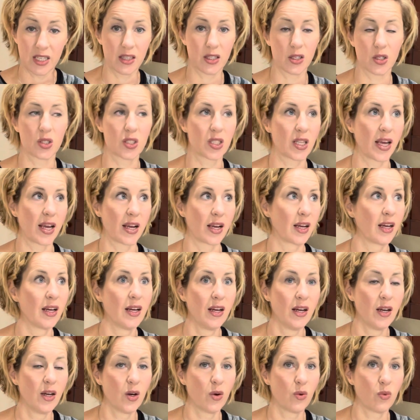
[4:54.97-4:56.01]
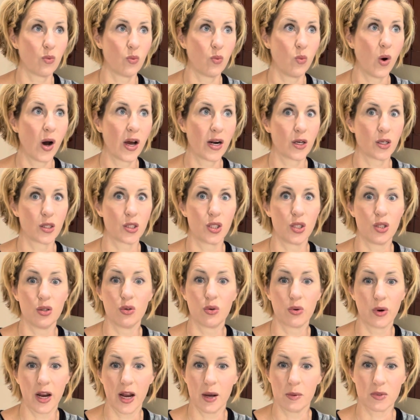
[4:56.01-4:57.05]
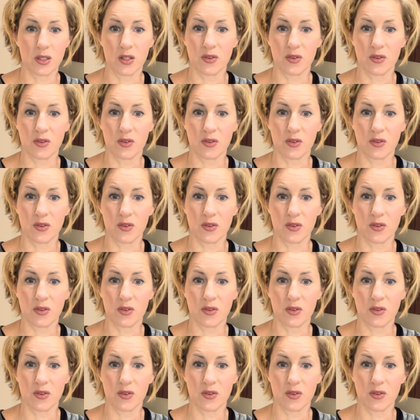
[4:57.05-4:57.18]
There's like 1 or 2 grams